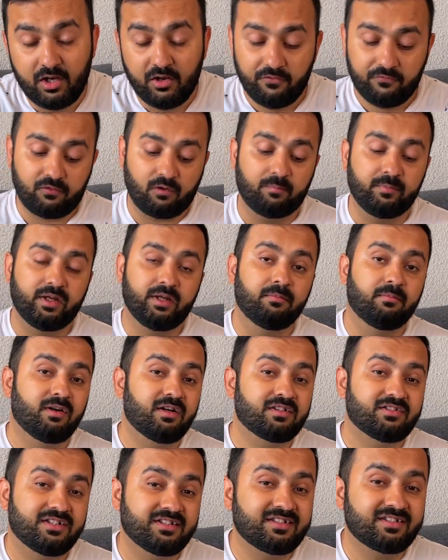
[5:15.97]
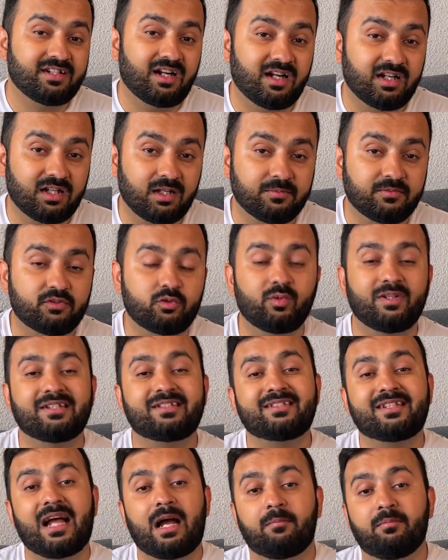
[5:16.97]
from emerging startups to
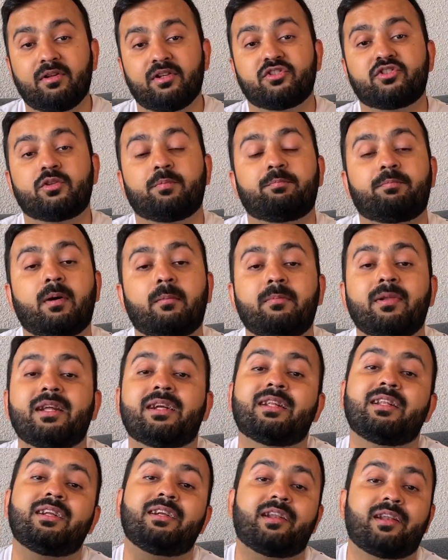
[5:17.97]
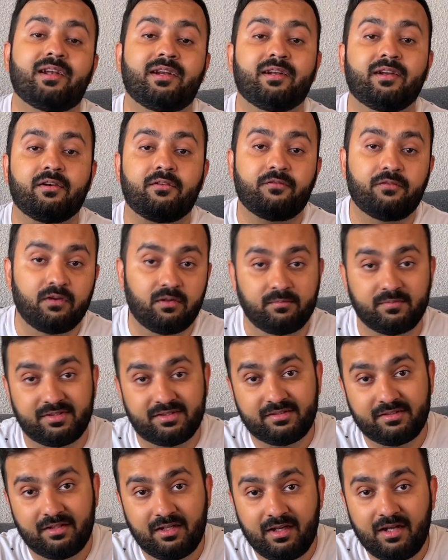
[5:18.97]
established publicly traded
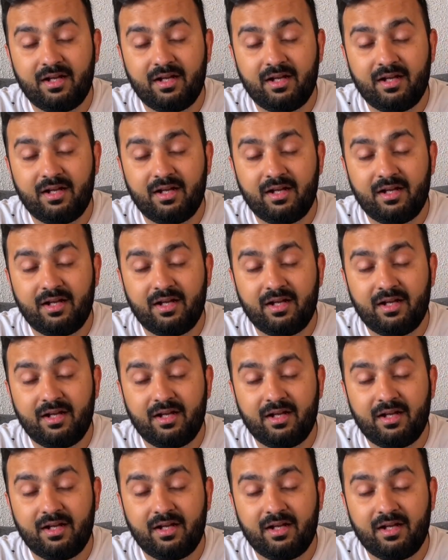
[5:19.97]
firms.